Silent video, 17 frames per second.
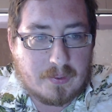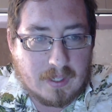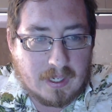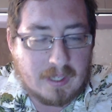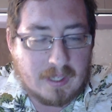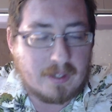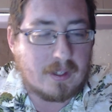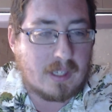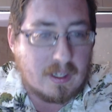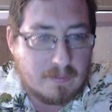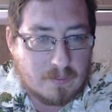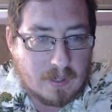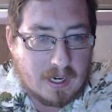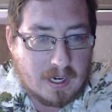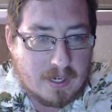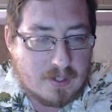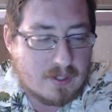and give
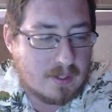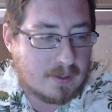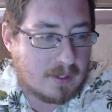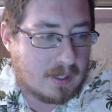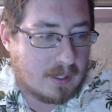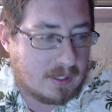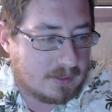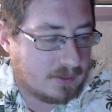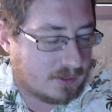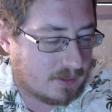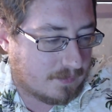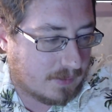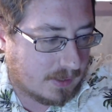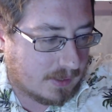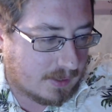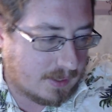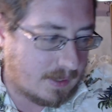rise to thought and stuff
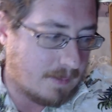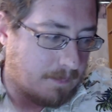like that.